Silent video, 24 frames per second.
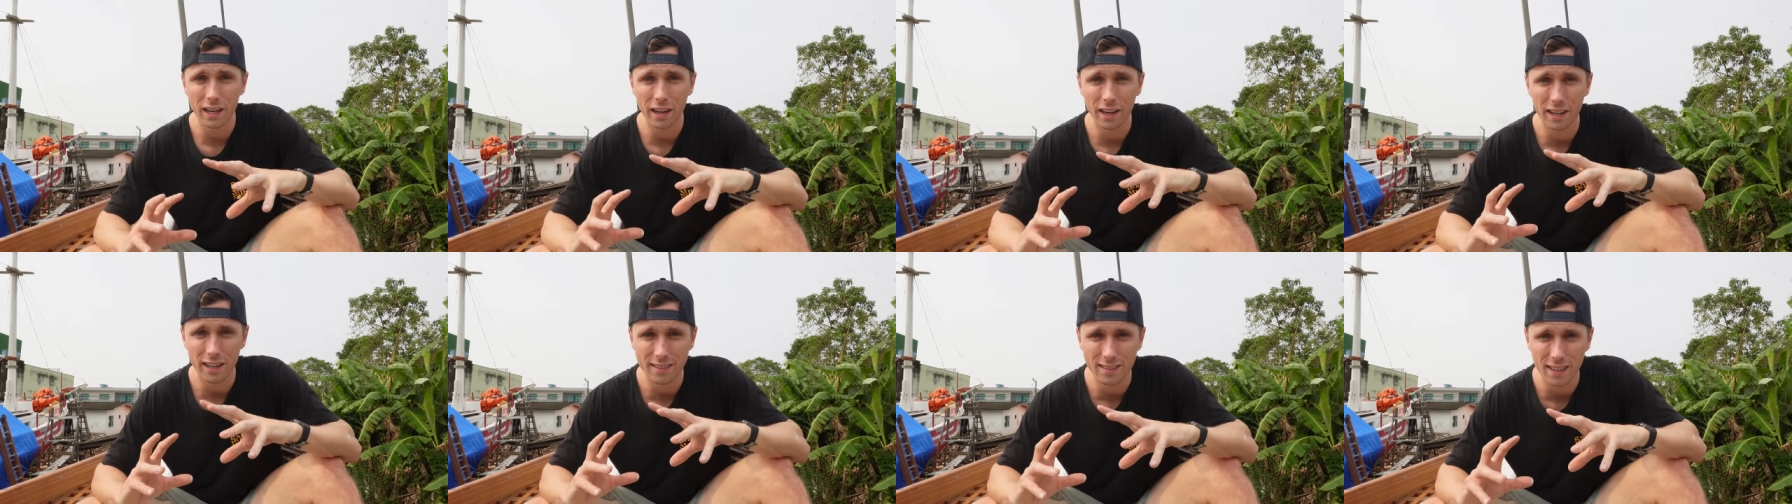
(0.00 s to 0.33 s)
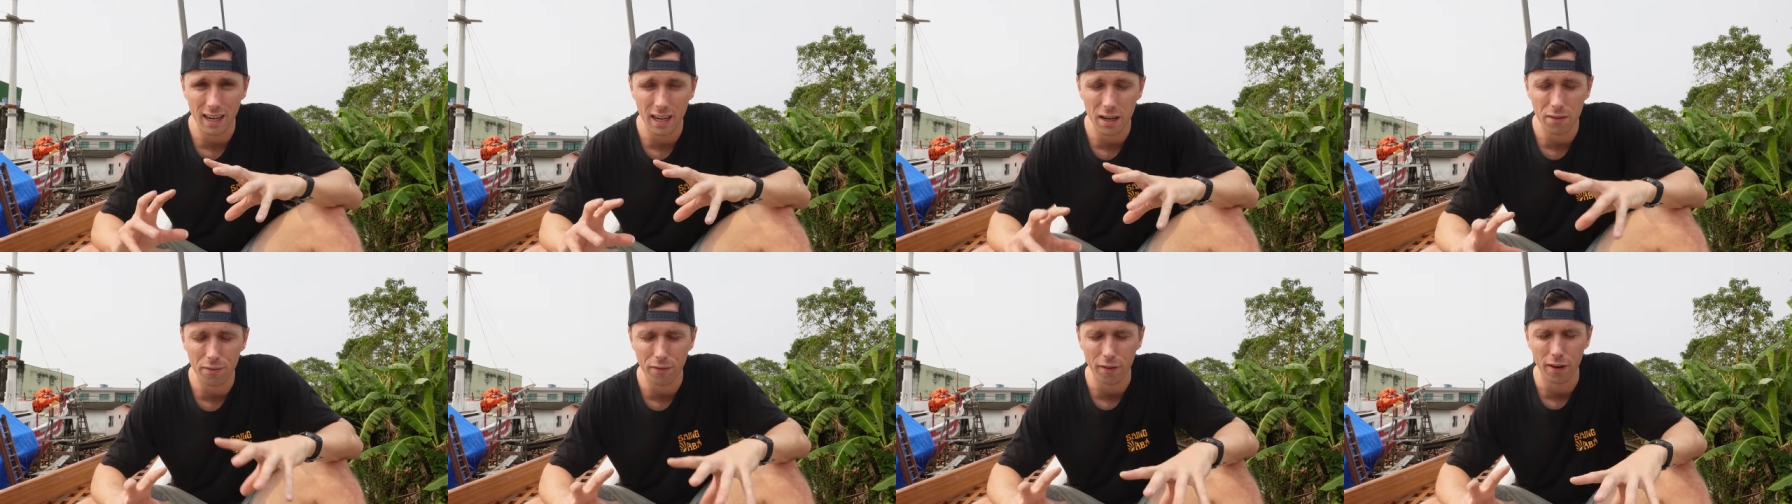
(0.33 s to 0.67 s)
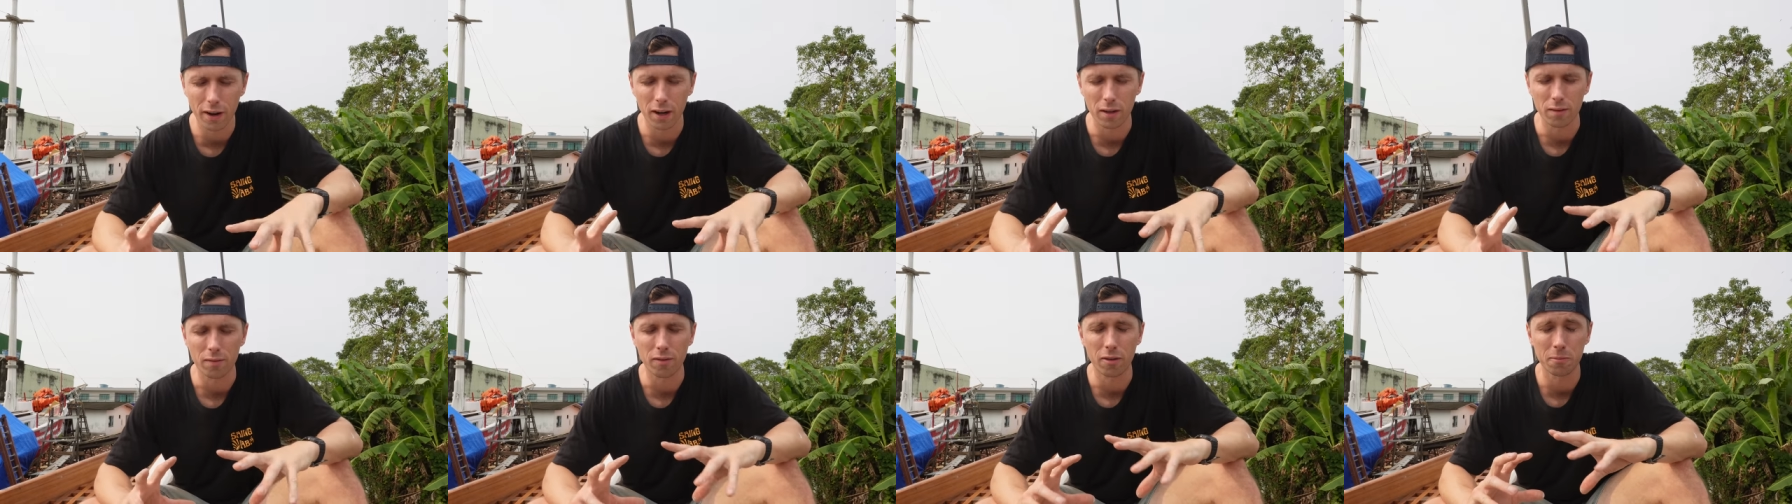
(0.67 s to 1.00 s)
going to
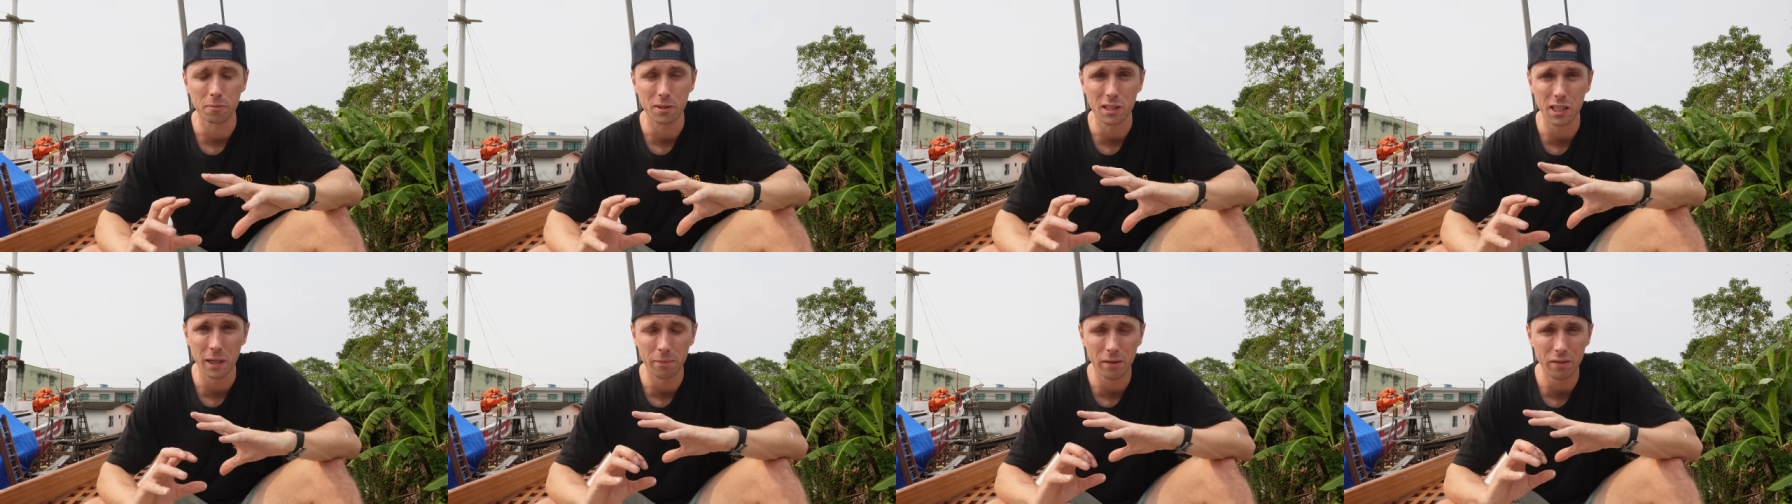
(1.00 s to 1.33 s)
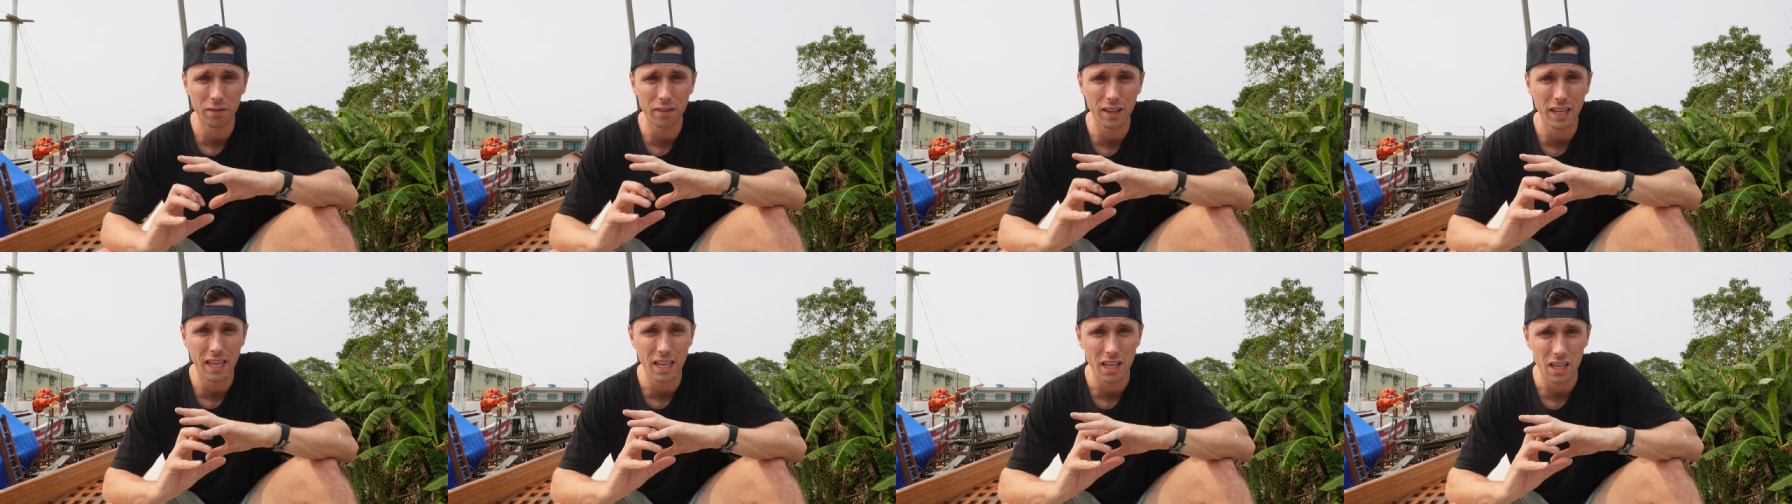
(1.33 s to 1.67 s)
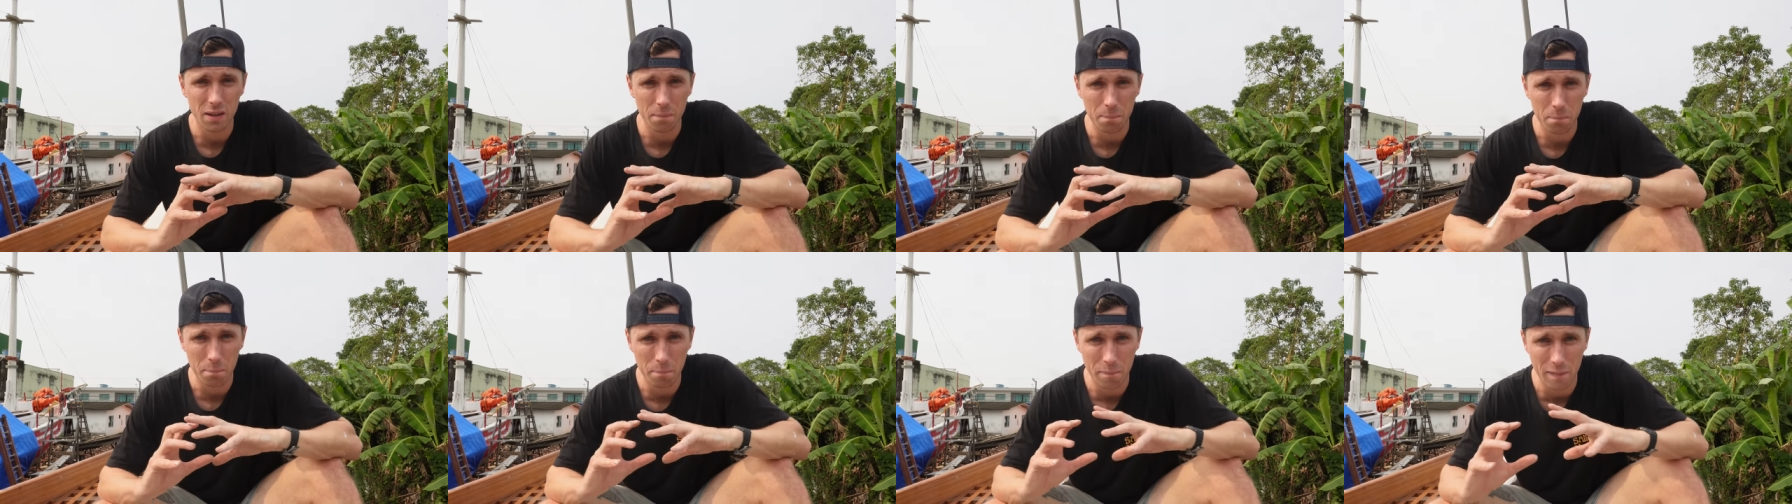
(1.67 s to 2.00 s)
divert from some of the
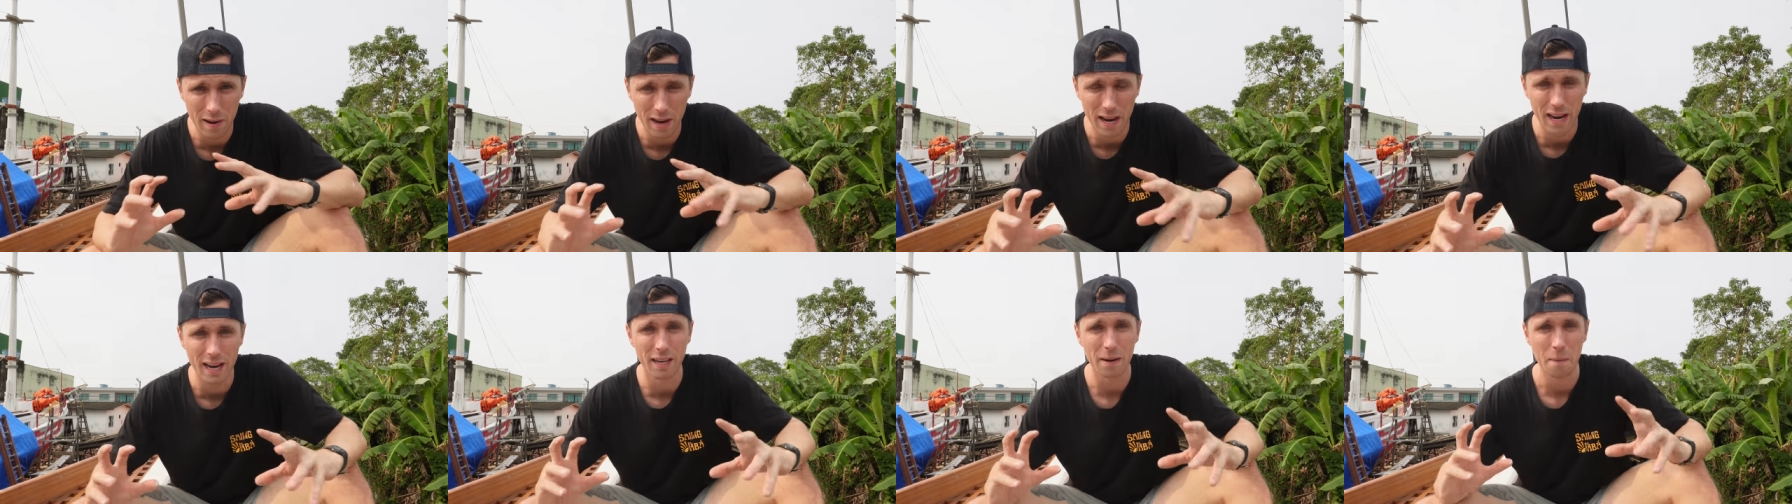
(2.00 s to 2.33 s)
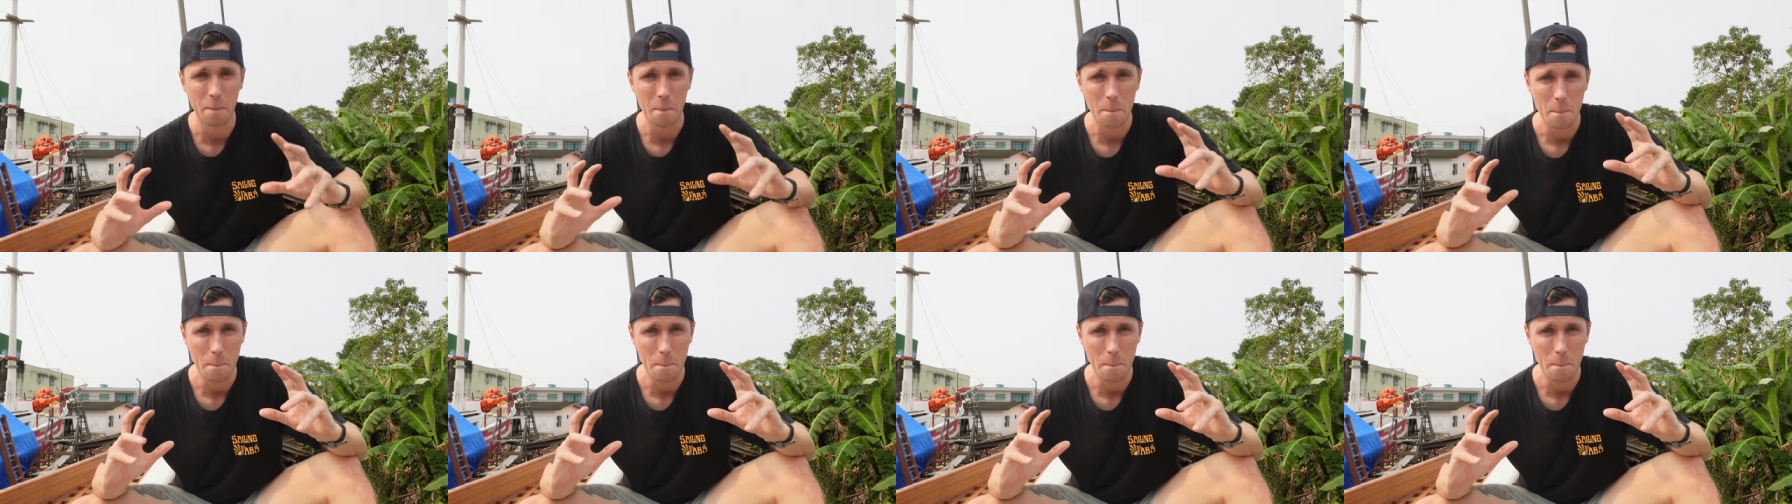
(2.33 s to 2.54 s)
big